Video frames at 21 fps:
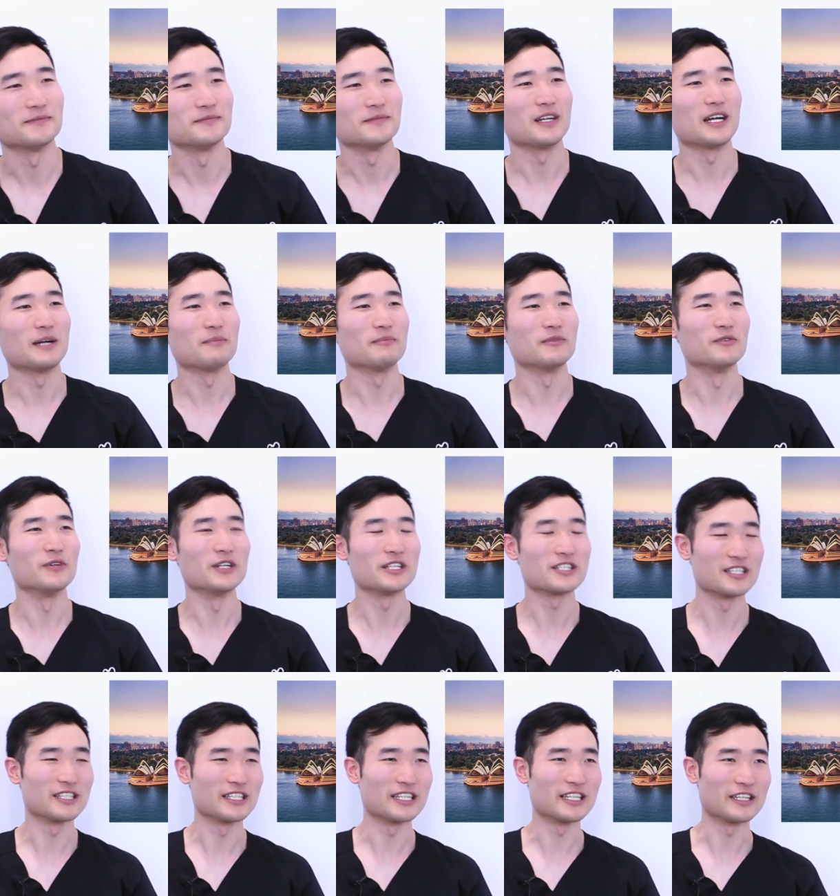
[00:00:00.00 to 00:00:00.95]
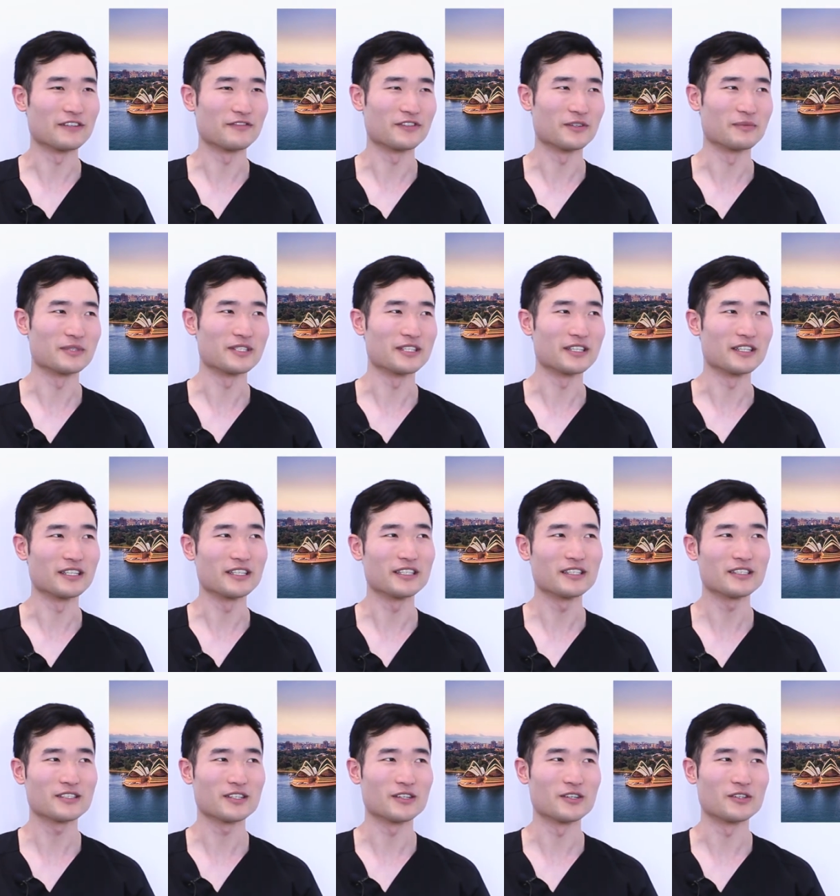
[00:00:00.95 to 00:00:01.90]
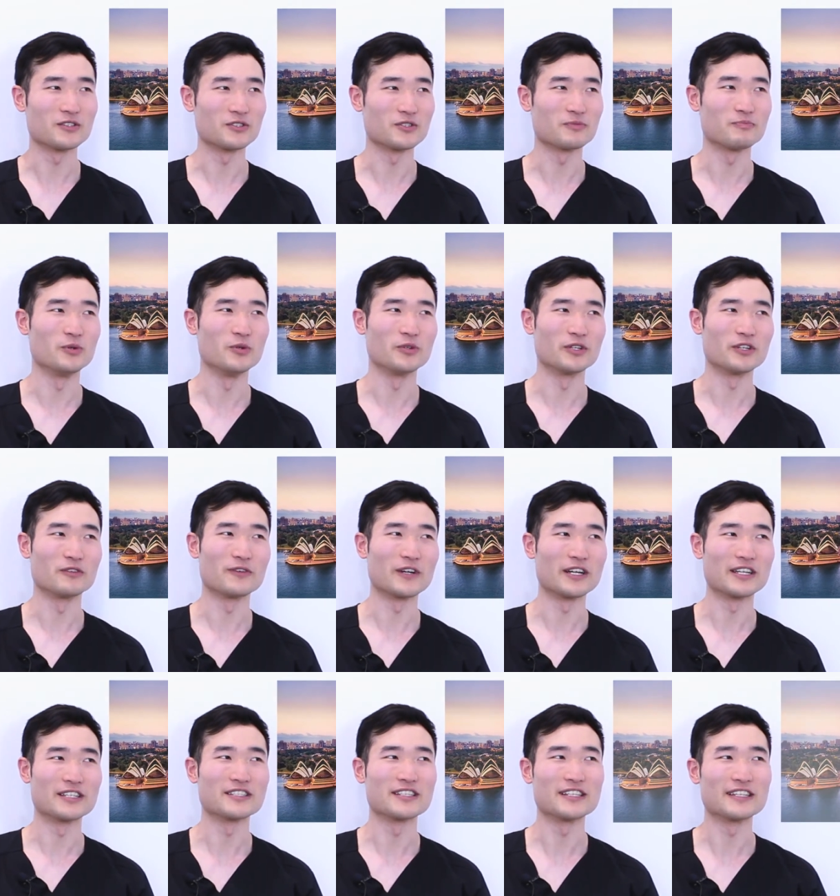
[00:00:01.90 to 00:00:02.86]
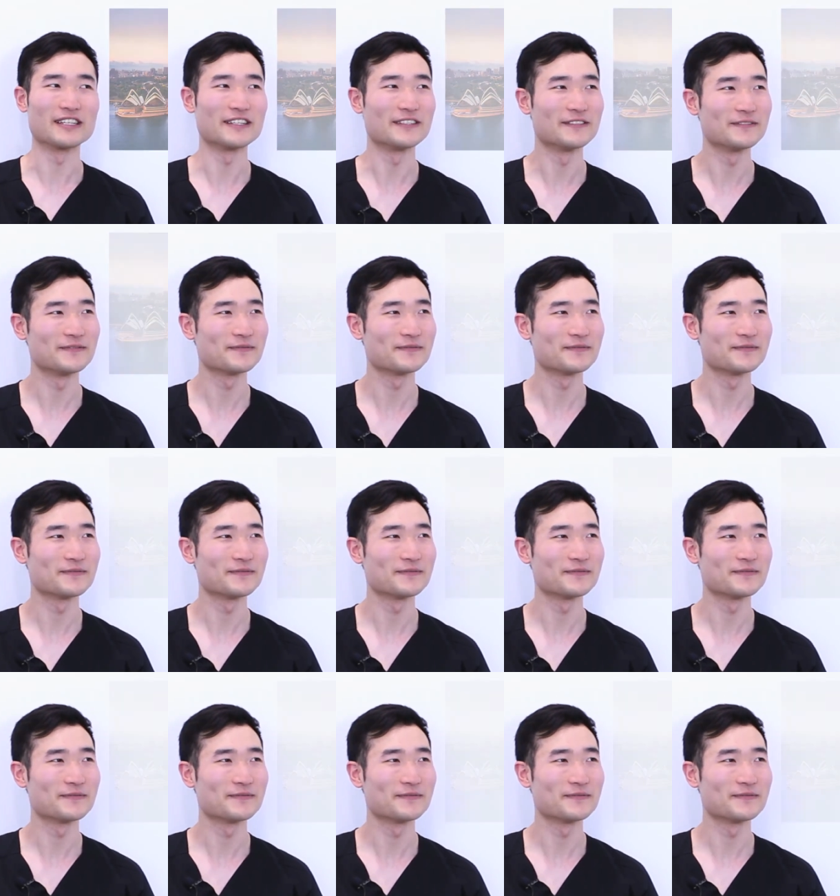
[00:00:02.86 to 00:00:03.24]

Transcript: I'm originally from Sydney, so I was born and raised there.